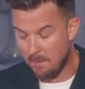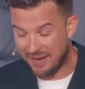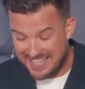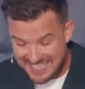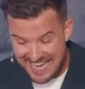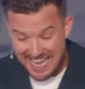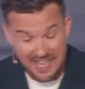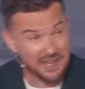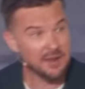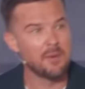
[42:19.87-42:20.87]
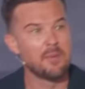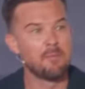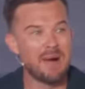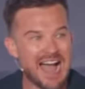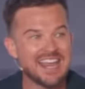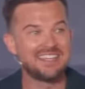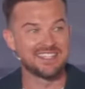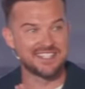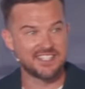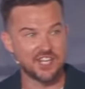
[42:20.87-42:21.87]
But it's in my
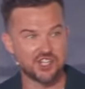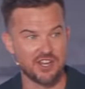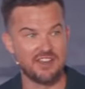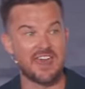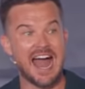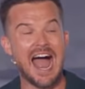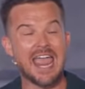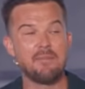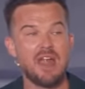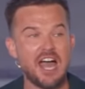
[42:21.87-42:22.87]
decision that I am